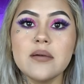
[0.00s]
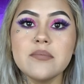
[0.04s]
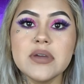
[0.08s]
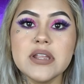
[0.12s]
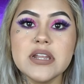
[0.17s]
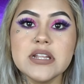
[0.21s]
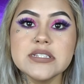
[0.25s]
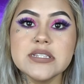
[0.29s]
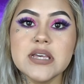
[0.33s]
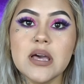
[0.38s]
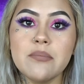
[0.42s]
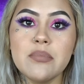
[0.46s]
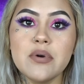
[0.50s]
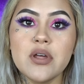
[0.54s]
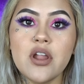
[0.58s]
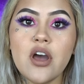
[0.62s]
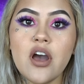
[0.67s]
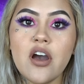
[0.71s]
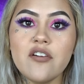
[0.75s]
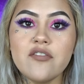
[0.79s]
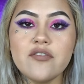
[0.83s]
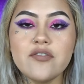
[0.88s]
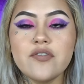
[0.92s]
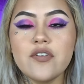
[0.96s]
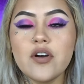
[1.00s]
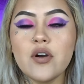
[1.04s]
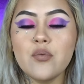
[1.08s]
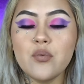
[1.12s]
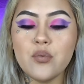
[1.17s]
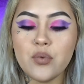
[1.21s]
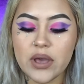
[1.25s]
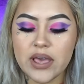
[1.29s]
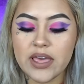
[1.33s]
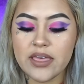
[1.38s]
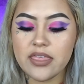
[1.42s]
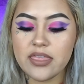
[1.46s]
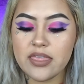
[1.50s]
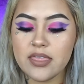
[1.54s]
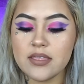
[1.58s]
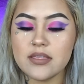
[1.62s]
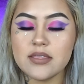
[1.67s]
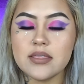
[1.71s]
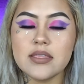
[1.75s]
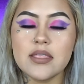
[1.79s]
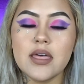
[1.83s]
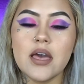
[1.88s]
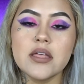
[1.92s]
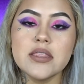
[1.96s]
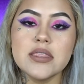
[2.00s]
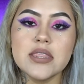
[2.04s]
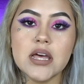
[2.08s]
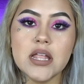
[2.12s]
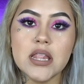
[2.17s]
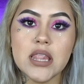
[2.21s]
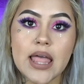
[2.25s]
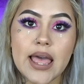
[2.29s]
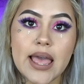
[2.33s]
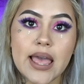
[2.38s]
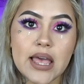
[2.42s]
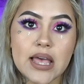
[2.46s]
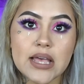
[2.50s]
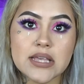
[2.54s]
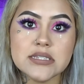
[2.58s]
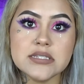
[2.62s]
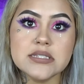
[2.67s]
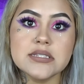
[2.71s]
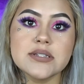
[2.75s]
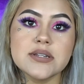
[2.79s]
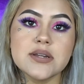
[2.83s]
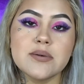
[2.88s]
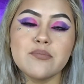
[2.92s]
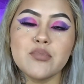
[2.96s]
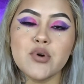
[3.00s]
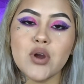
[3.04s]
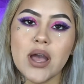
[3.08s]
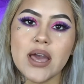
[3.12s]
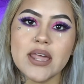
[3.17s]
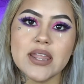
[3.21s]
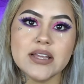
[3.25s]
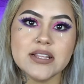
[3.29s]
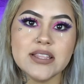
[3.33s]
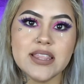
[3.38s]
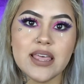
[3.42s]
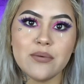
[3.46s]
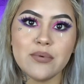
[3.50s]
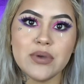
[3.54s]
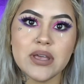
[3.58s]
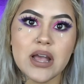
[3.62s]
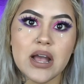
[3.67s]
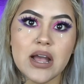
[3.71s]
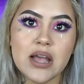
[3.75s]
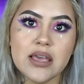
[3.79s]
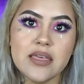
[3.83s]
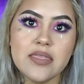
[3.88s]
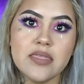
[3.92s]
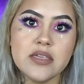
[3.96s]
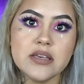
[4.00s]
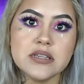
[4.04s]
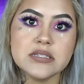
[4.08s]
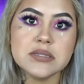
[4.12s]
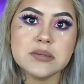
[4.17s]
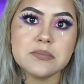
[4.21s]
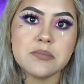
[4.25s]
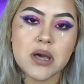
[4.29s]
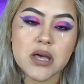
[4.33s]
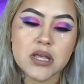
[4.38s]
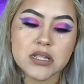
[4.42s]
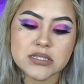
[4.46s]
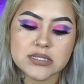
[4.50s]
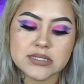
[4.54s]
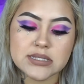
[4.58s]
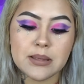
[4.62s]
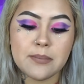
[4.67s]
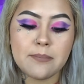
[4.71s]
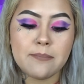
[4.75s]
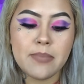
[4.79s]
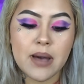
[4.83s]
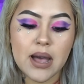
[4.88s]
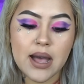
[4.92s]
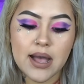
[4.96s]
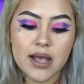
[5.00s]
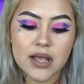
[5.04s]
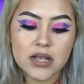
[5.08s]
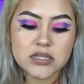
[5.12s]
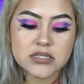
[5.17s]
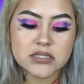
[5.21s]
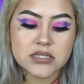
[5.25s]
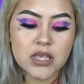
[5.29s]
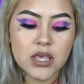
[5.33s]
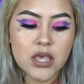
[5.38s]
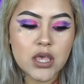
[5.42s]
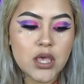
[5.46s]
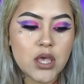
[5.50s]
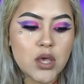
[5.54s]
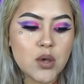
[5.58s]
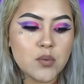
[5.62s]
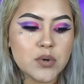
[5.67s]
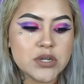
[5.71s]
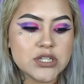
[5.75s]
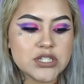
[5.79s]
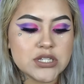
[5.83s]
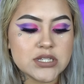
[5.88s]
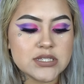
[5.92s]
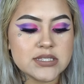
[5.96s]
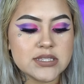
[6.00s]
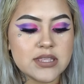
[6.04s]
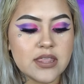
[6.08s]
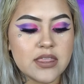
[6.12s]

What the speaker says: I'm gonna top it off with the last product that we got in this month's box, which is